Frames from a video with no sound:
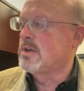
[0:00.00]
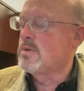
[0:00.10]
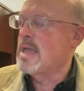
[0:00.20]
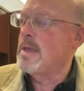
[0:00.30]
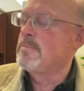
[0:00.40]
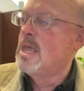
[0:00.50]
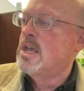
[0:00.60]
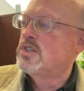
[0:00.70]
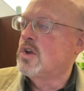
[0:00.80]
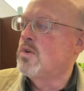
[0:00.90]
Okay,
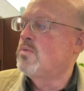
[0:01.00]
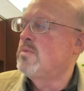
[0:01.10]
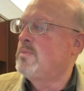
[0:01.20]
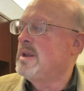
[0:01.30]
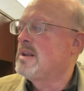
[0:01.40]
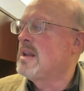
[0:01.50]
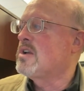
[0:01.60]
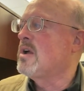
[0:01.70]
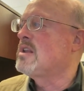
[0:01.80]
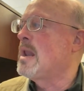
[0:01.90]
so when you click
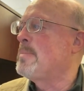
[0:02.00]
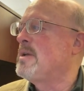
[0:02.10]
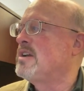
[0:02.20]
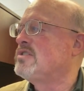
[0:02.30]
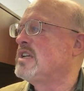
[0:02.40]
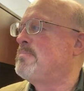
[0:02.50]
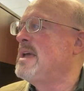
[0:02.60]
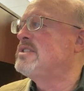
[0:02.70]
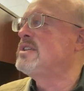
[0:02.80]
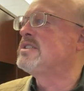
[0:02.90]
on copyright strike
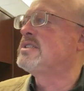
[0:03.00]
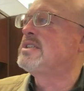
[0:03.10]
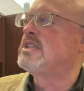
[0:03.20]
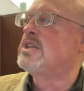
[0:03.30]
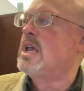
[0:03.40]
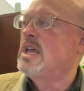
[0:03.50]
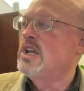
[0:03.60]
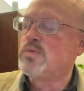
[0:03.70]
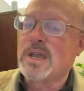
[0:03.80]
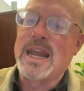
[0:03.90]
basics, it says
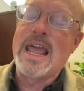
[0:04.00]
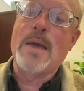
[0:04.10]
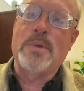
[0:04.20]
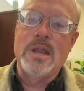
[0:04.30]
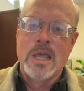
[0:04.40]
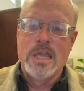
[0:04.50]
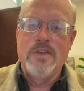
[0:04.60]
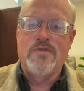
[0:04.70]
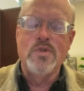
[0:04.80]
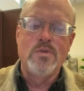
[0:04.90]
here's what can happen
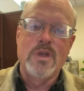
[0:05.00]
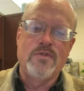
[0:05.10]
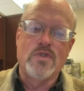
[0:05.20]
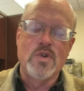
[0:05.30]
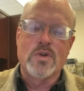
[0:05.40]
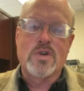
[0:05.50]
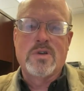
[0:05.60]
if you're